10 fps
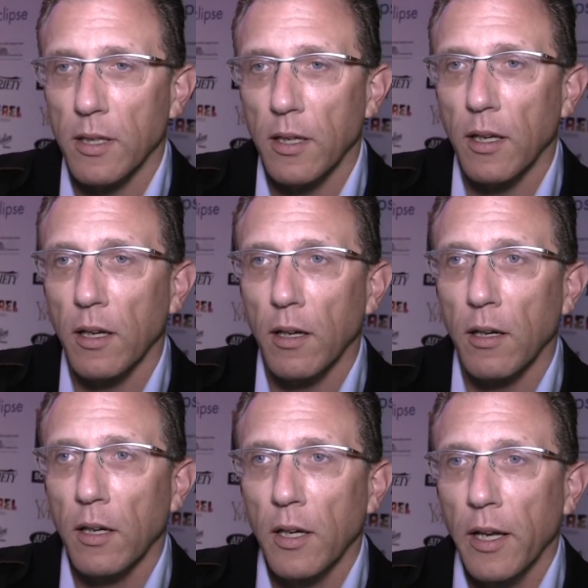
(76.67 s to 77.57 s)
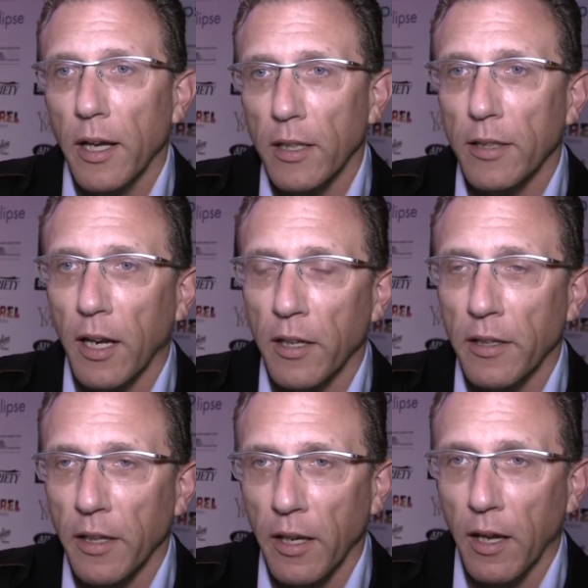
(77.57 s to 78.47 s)
held
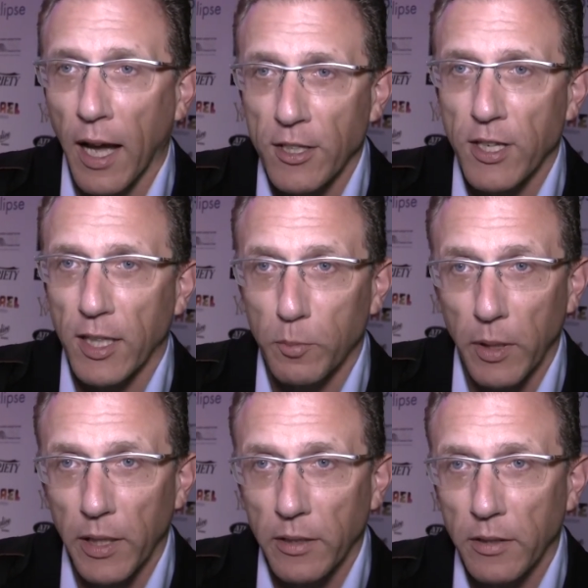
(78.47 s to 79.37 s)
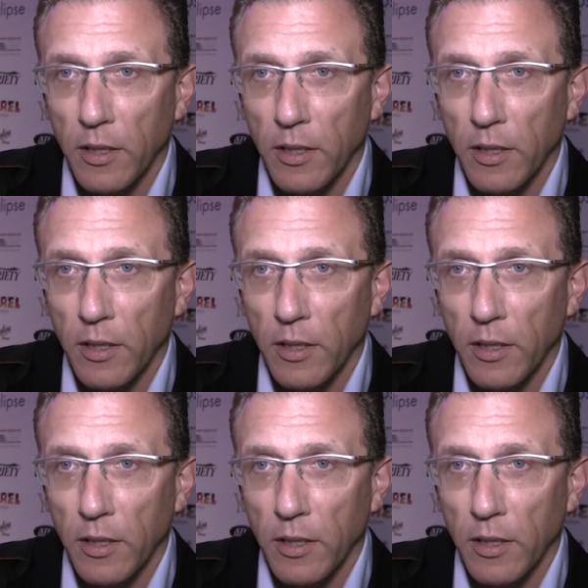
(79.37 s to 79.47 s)
on a hijacked plane.